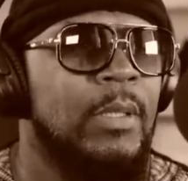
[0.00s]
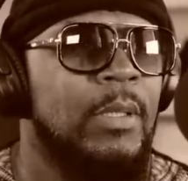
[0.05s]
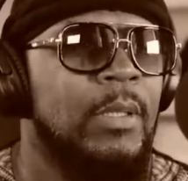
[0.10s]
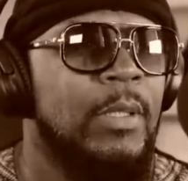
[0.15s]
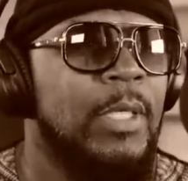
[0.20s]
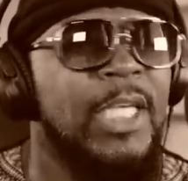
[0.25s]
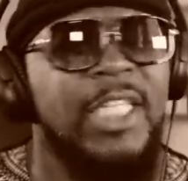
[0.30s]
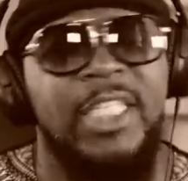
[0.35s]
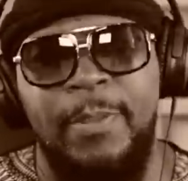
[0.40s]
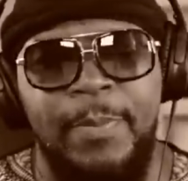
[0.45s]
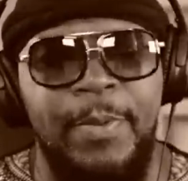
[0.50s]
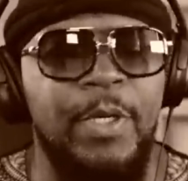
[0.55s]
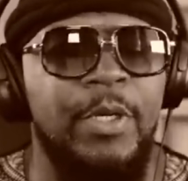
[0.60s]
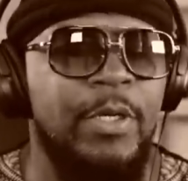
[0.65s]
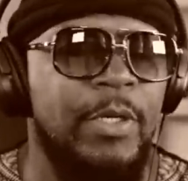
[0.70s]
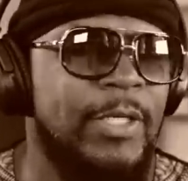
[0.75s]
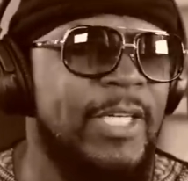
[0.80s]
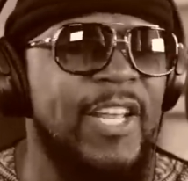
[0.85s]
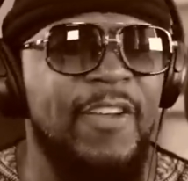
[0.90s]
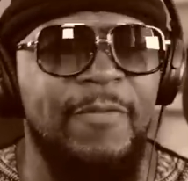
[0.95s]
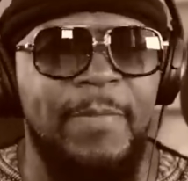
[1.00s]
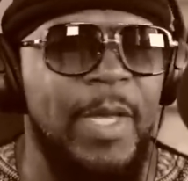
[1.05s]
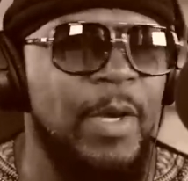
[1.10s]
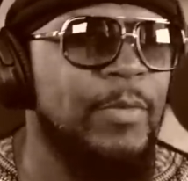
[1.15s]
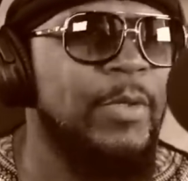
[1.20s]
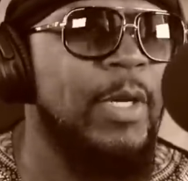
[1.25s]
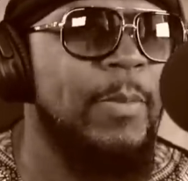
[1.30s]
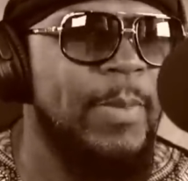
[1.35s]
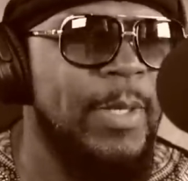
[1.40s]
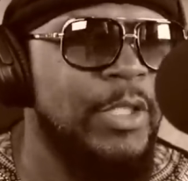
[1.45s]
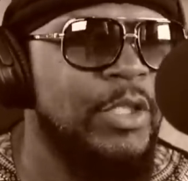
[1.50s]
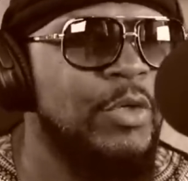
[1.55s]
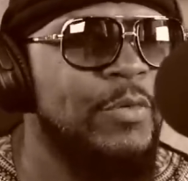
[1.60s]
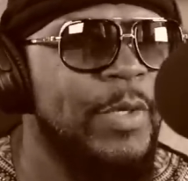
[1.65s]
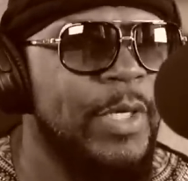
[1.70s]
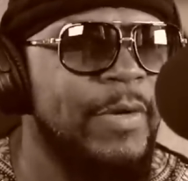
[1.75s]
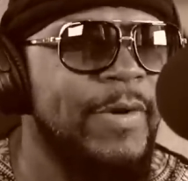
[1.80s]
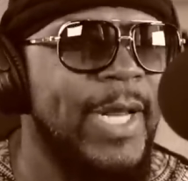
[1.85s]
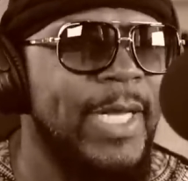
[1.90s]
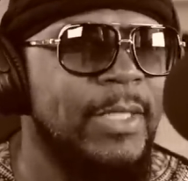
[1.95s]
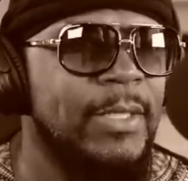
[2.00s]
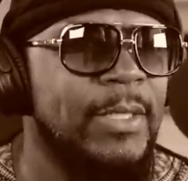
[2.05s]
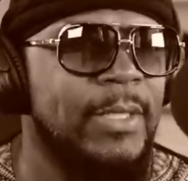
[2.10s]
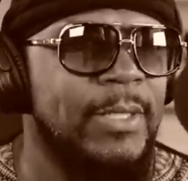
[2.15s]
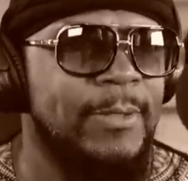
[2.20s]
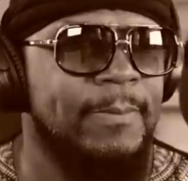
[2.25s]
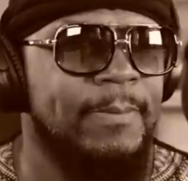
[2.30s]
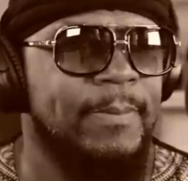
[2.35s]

is to be on your deathbed with a bunch of regrets.